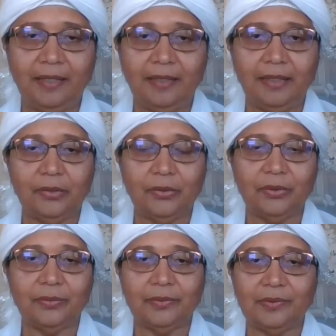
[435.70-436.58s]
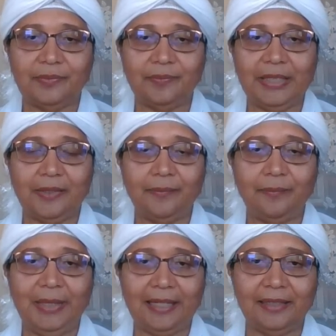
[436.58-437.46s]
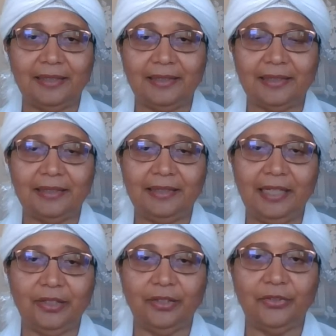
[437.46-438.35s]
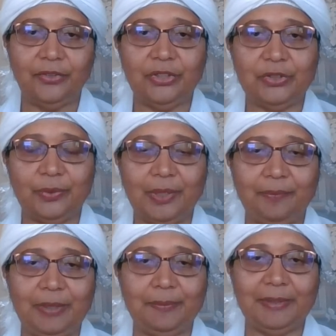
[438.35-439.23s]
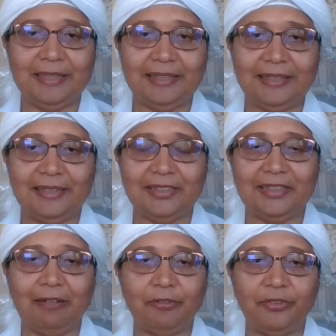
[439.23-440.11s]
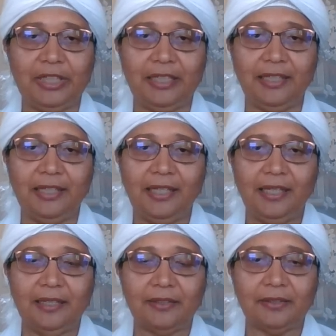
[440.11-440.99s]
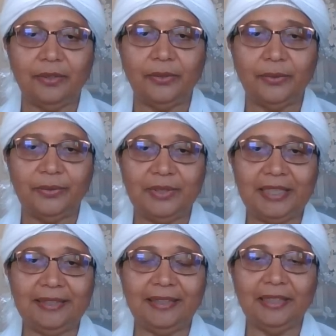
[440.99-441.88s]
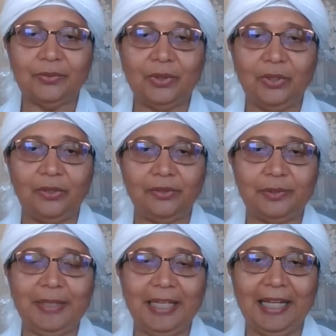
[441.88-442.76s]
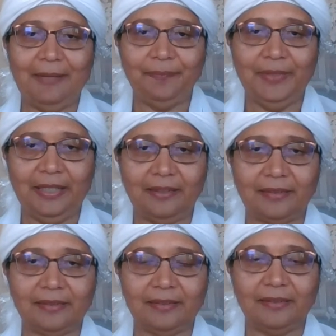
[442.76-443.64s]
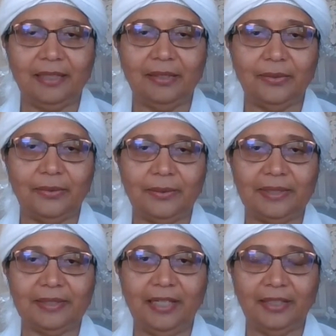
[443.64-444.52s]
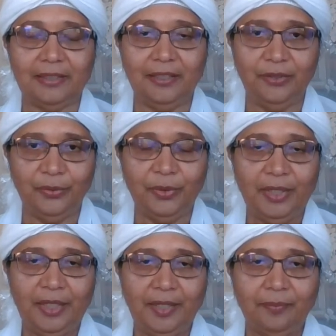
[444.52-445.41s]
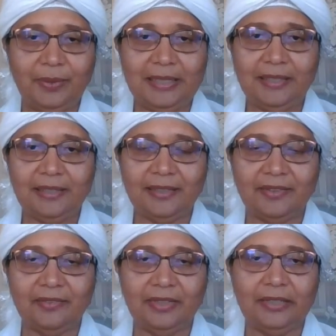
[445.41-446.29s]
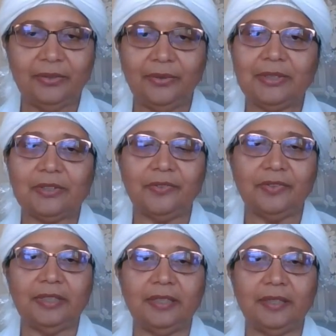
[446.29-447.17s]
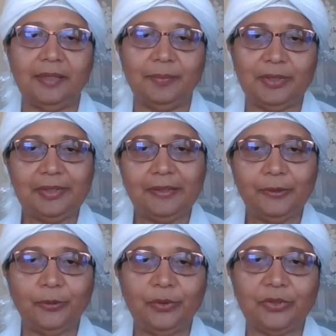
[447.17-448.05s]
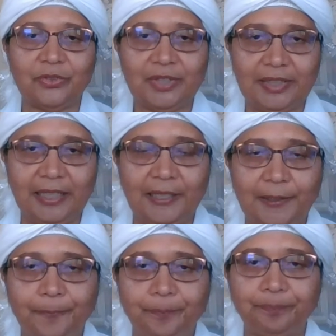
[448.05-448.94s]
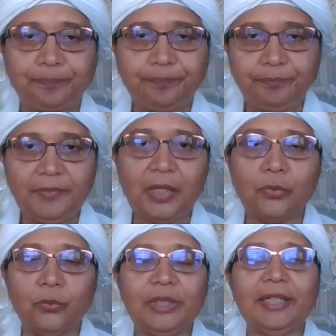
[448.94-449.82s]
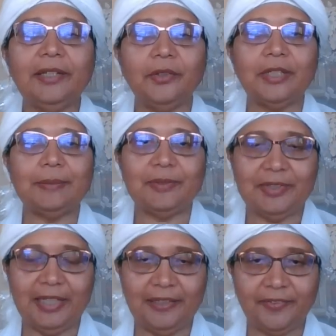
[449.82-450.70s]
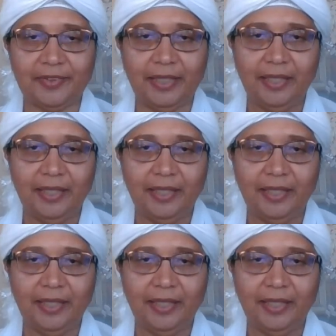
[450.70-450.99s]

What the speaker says: you know become better. There are countries where people are still suffering. So these things will always be happening. It's not new. But this video is for the person who is really working on themselves.